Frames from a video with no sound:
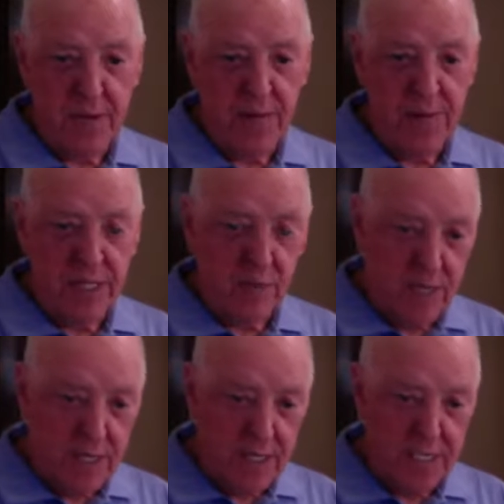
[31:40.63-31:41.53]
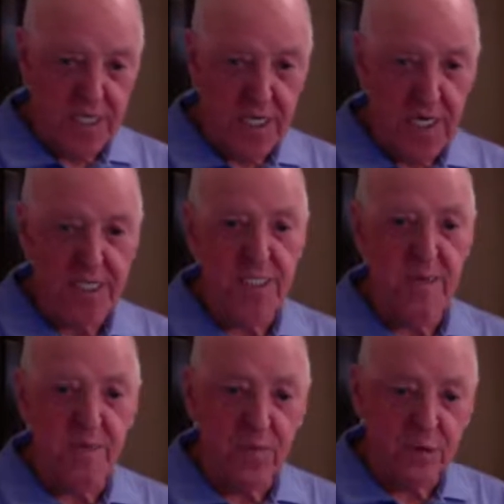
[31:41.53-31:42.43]
up. That's why I said sell it to
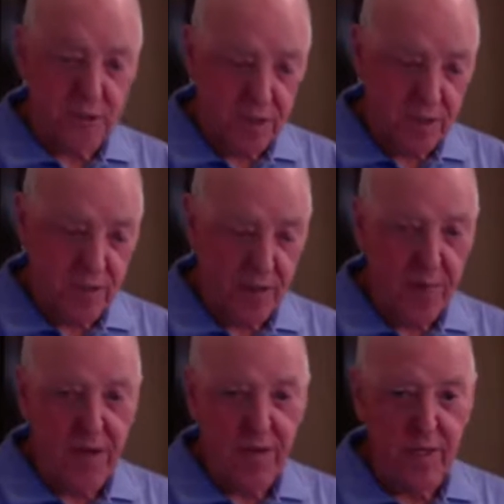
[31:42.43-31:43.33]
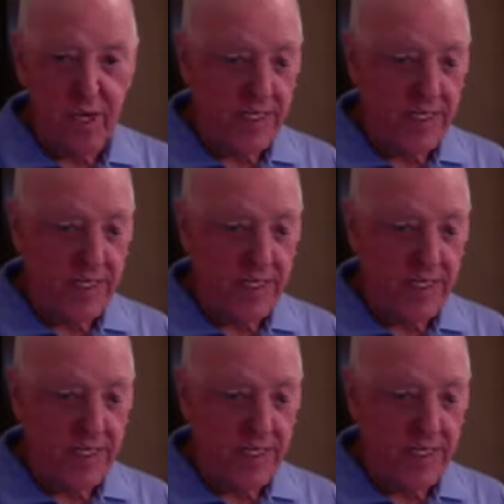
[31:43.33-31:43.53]
them first so that they buy the